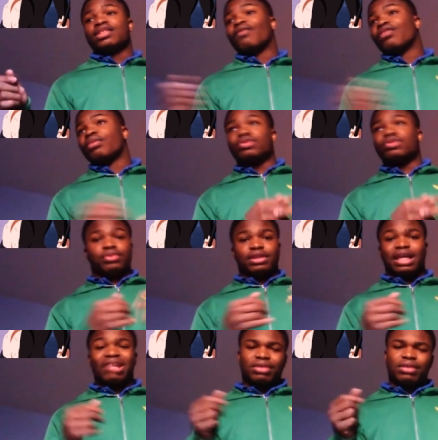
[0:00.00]
them form of
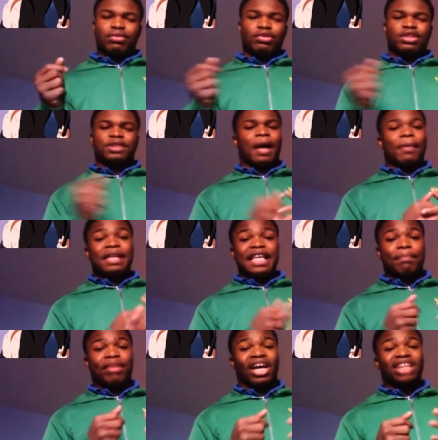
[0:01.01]
Susanoo. You know, that's probably
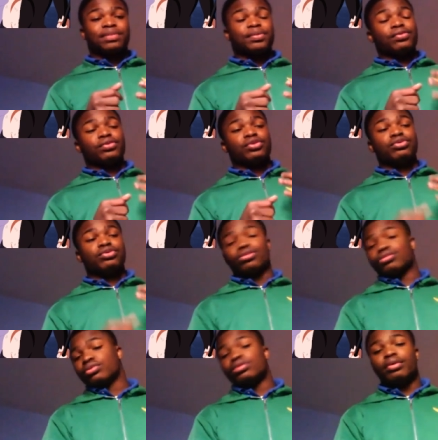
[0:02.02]
impossible to
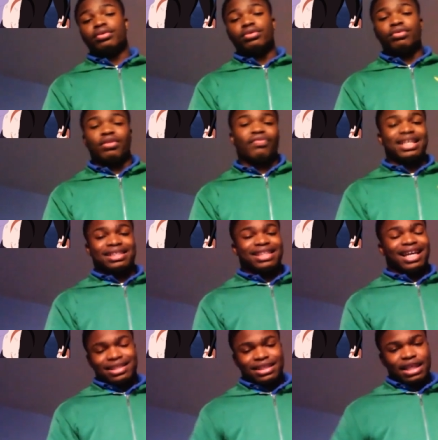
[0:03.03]
do, you know, doing the fact it's
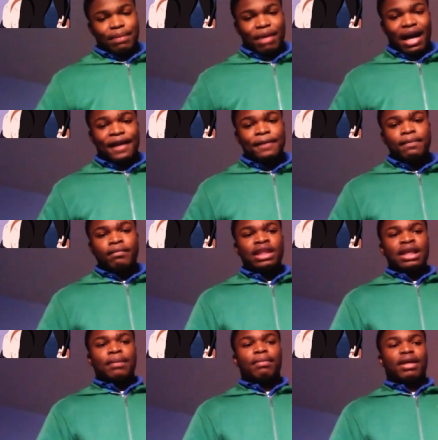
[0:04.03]
not in the same eye.
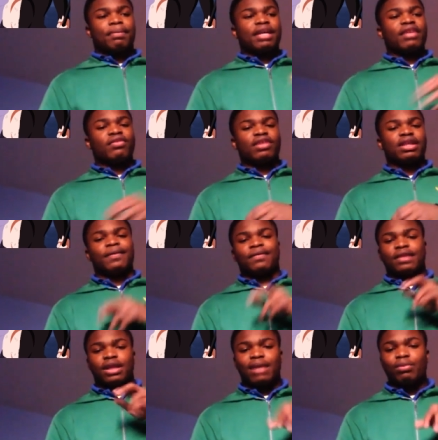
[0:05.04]
But apparently,
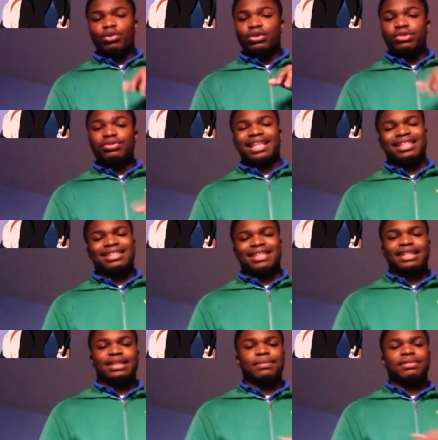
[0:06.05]
if the camera is used at the
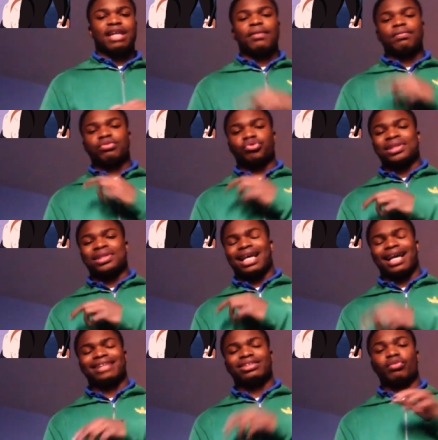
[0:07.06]
exact same time between
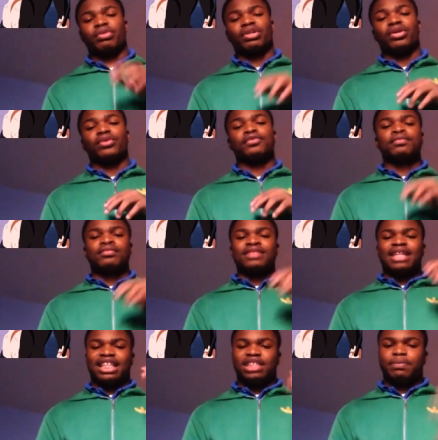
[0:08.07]
Kakashi and Obito,
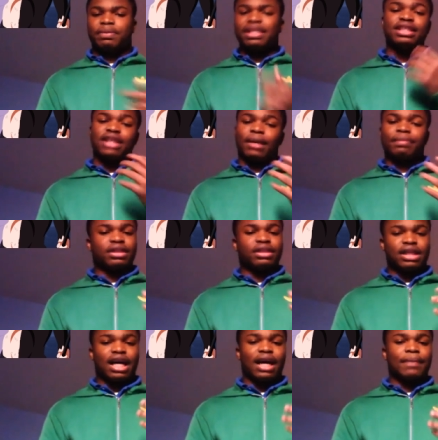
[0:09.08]
it speeds up the
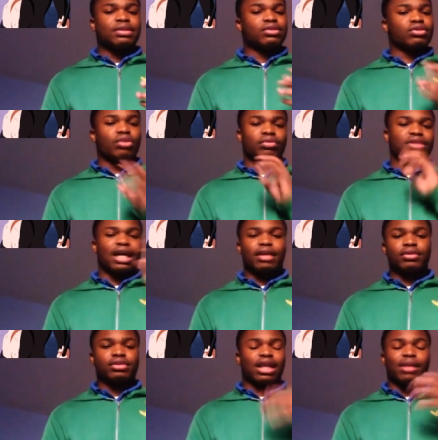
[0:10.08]
time to, you know, te
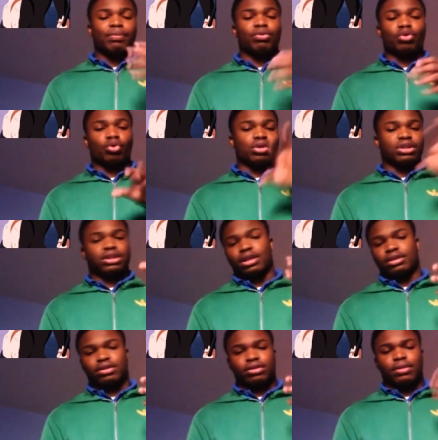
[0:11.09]
teleport or
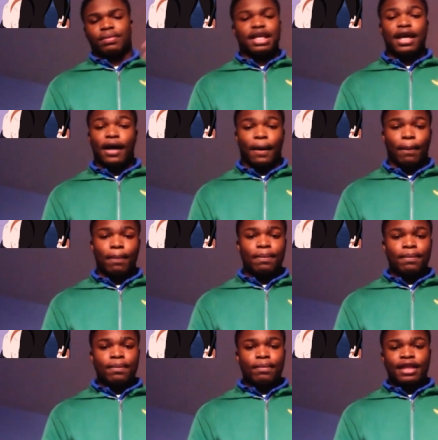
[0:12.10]
suck something up,
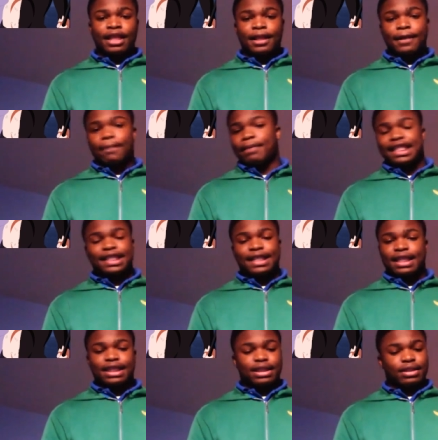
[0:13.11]

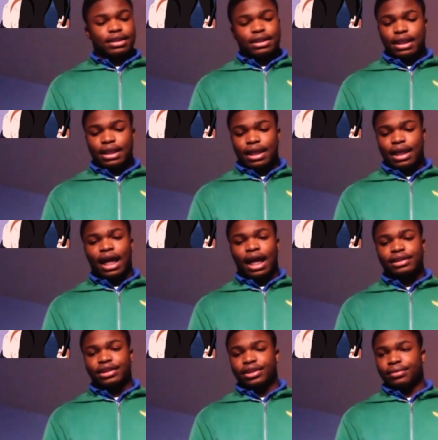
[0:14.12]
basically. And
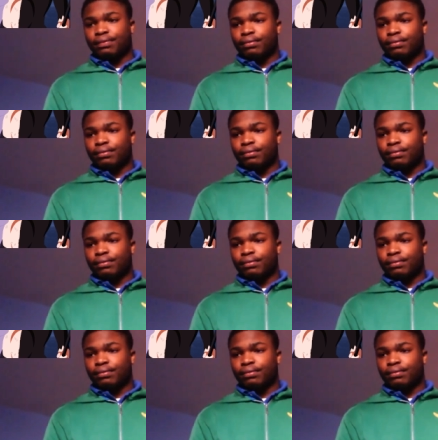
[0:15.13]
Kakashi.